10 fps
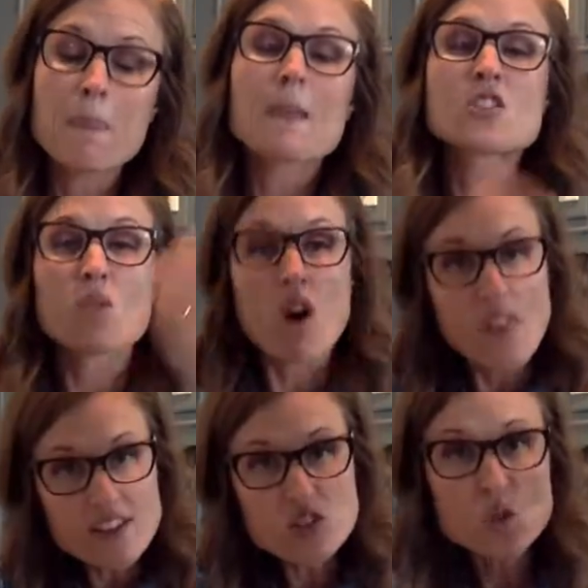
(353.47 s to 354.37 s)
So all
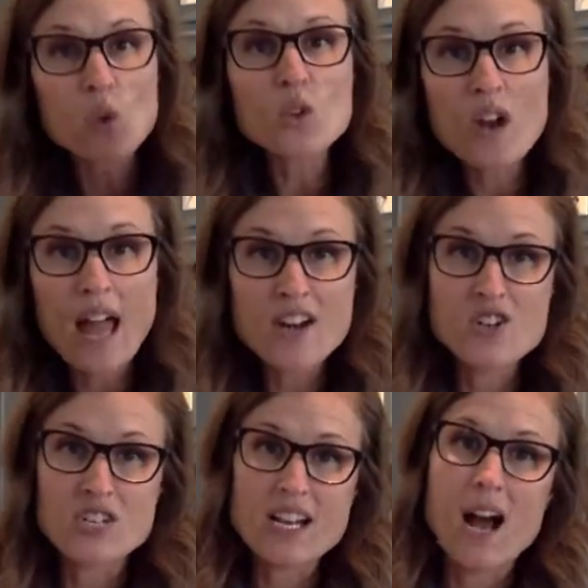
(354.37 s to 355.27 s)
that solar
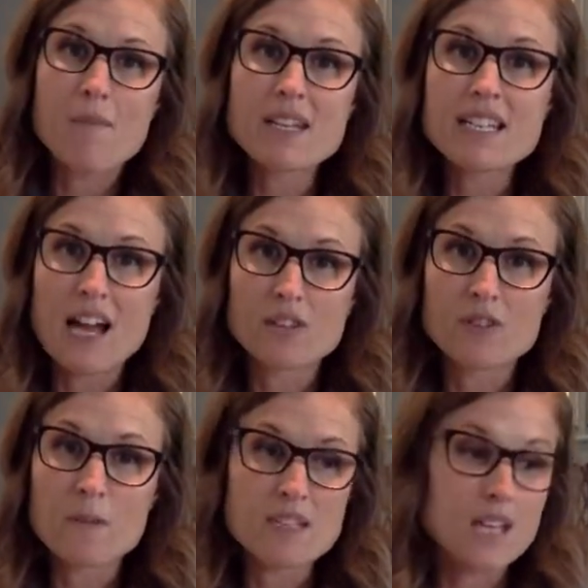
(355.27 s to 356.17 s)
energy coming down
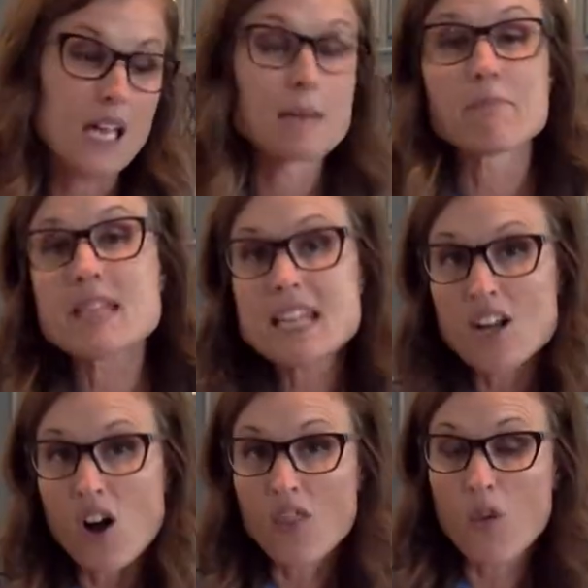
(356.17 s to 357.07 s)
from the sun and beating
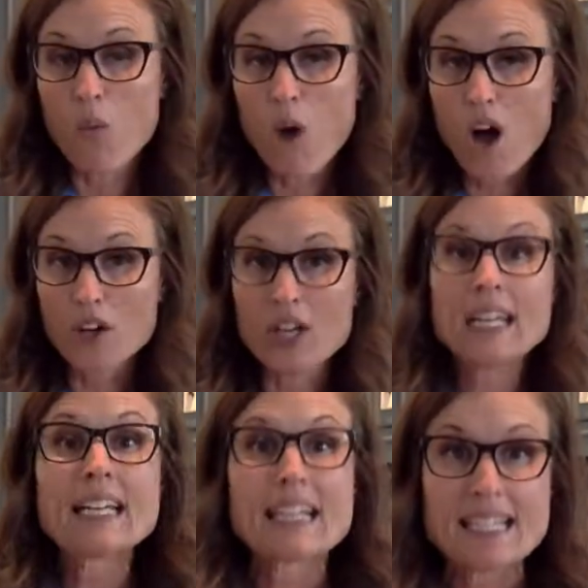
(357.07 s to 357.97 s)
on the water
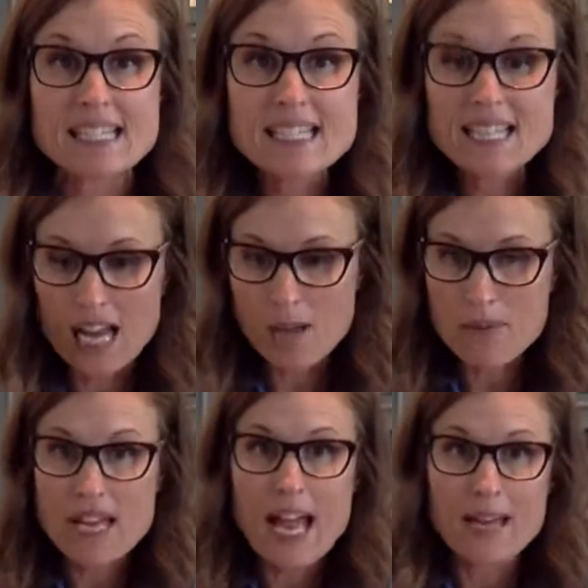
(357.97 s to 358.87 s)
heats it up
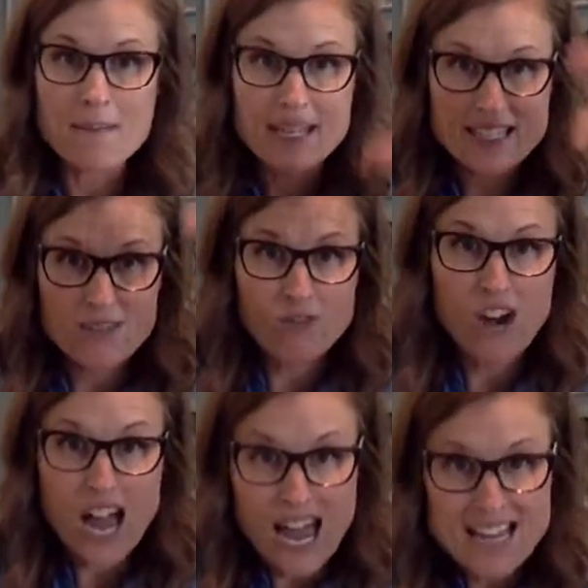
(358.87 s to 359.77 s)
and makes it
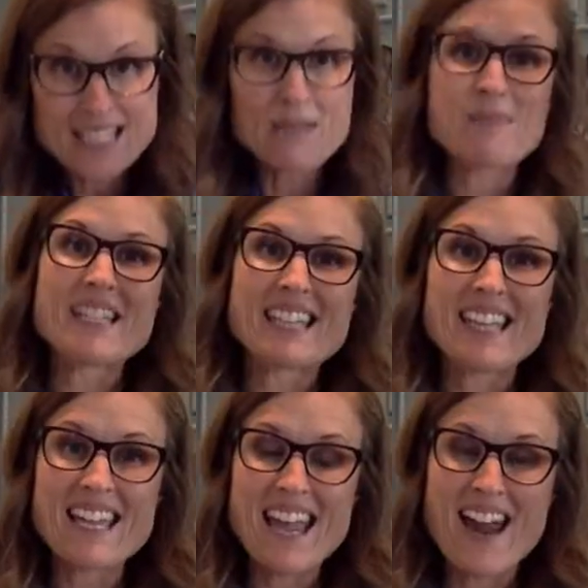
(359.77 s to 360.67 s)
rise up into
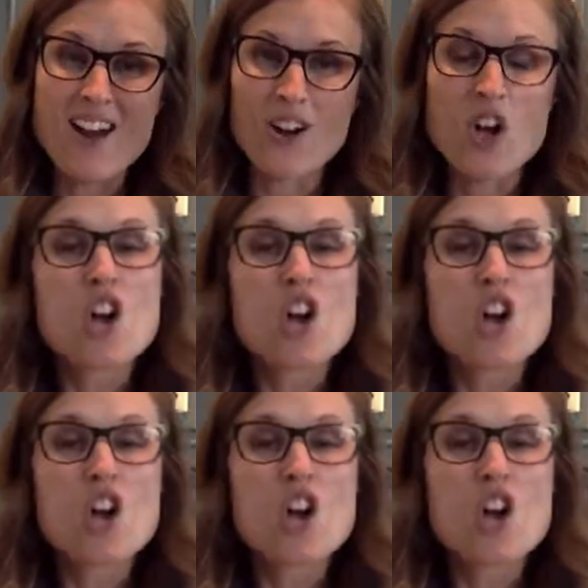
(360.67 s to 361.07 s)
the air.